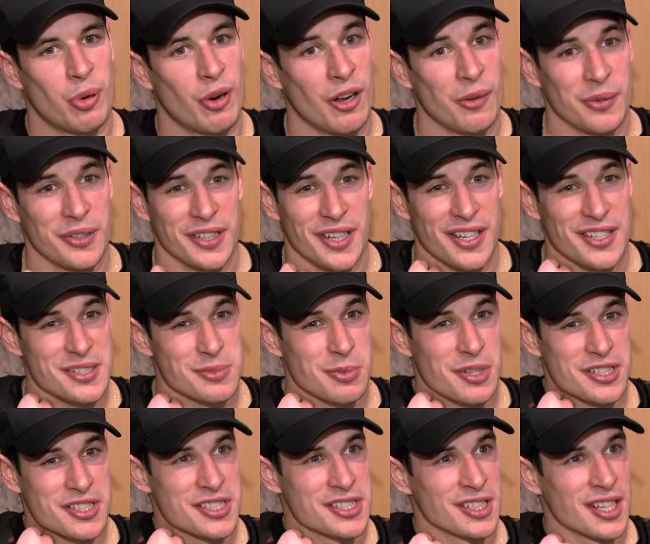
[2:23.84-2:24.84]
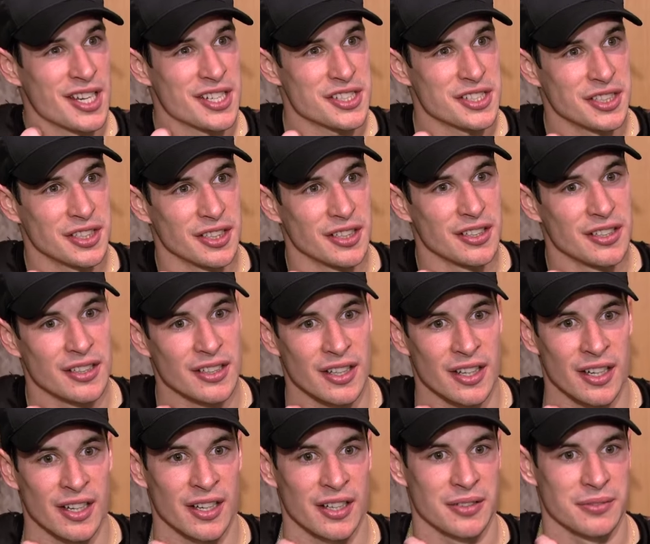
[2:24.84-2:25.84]
Probably not as much as last year.
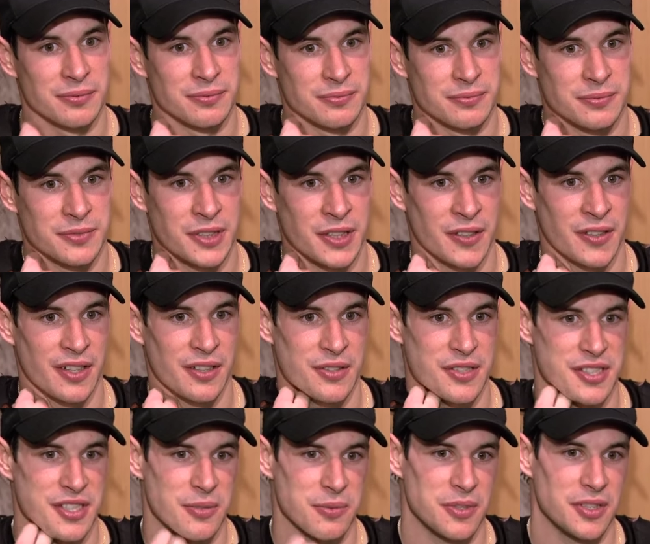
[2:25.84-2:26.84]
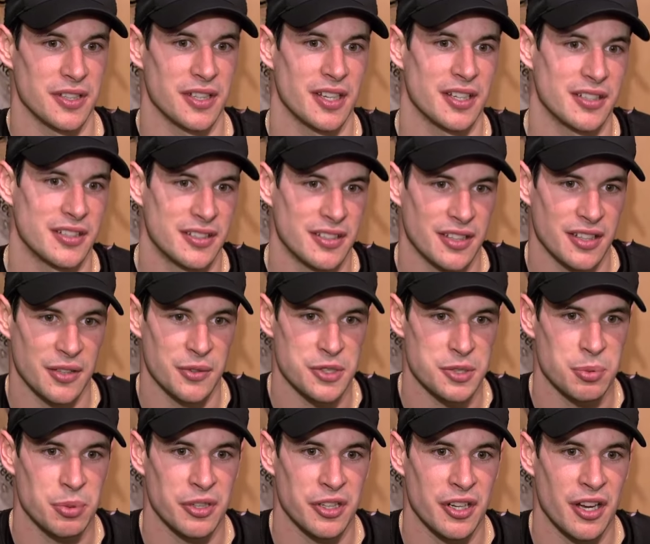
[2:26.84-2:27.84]
You know, that was something that
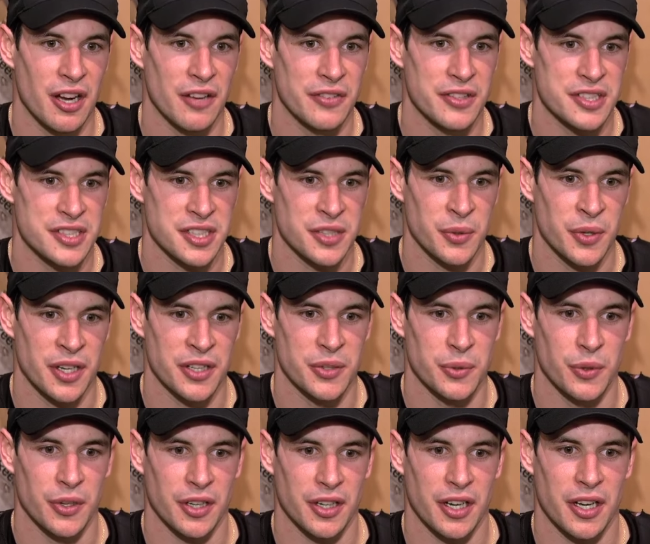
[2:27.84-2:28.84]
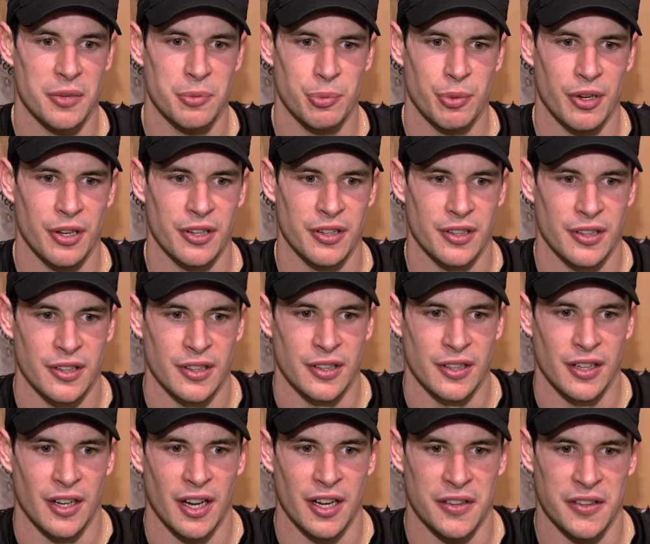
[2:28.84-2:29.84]
was pretty obvious that we had to work on, but
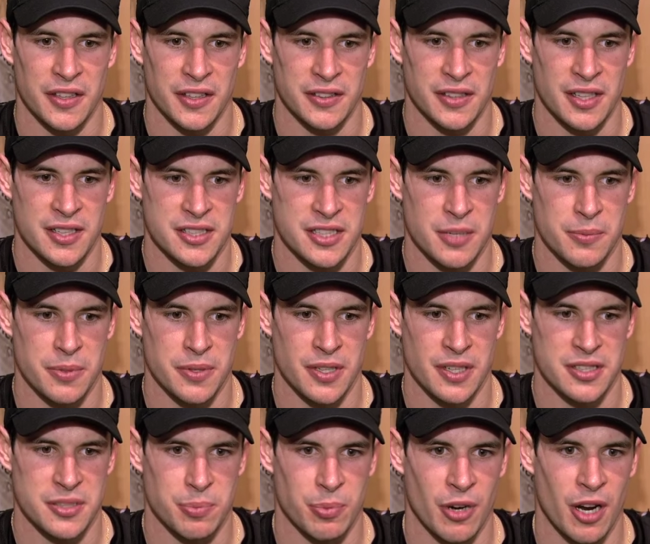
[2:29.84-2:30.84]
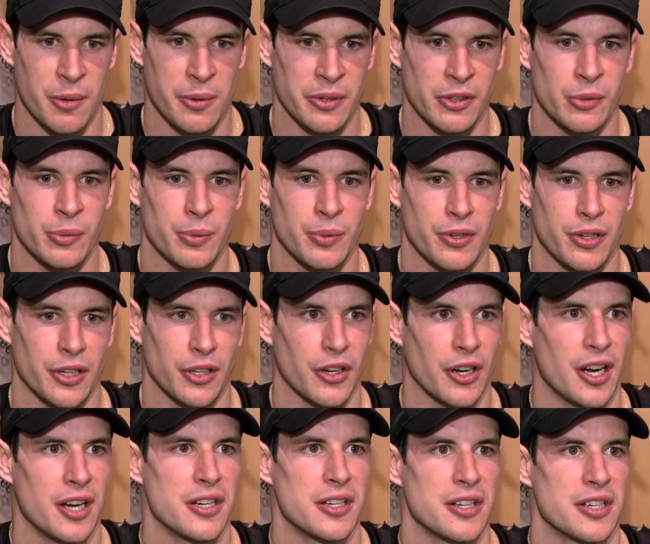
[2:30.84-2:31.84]
I think that's something that's probably a little bit more
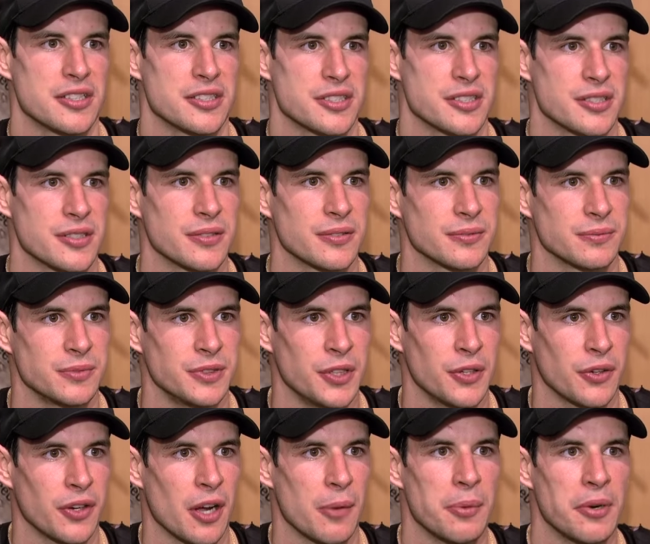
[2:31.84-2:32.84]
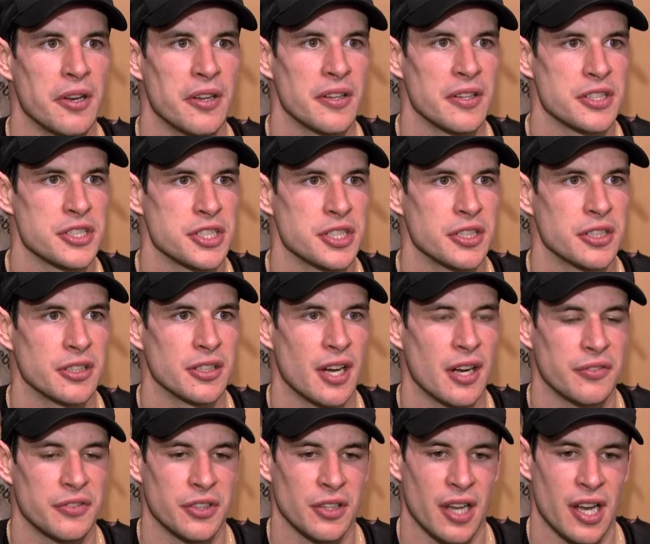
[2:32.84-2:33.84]
ingrained in us, you know, coming into this year
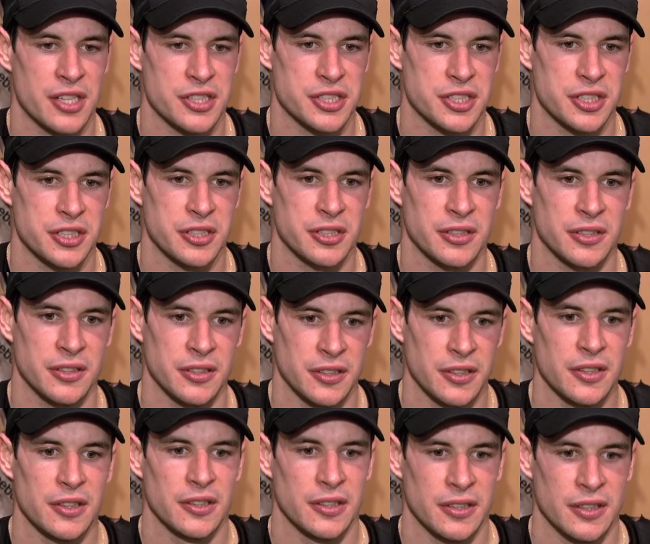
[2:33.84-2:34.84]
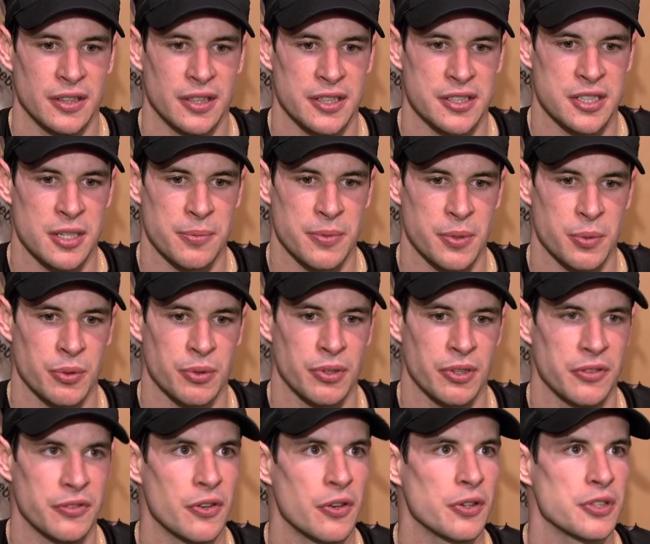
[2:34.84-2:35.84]
after last year, and it's something we're
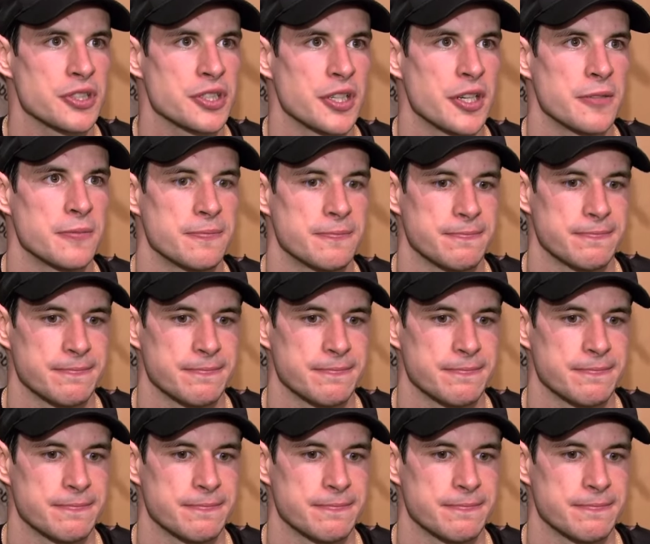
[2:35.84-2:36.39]
really focused on.